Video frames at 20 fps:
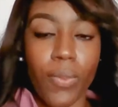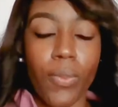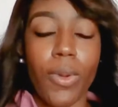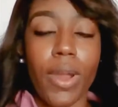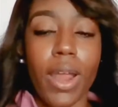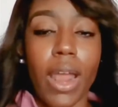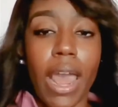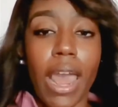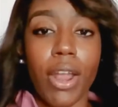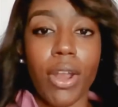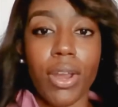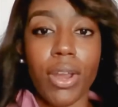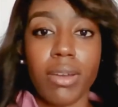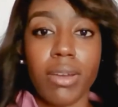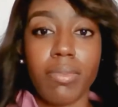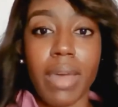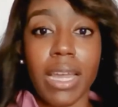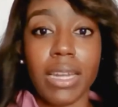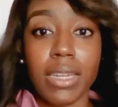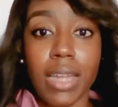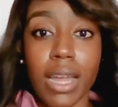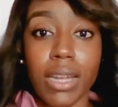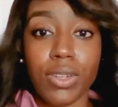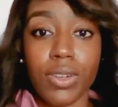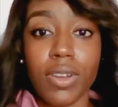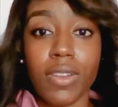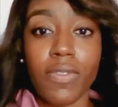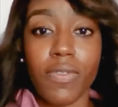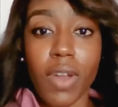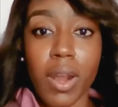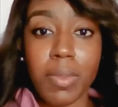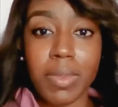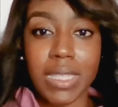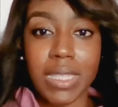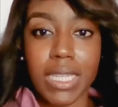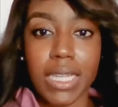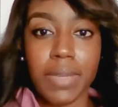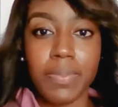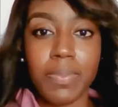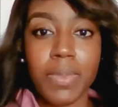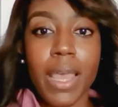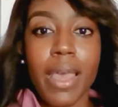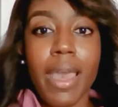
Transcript: where I earned my doctorate of pharmacy.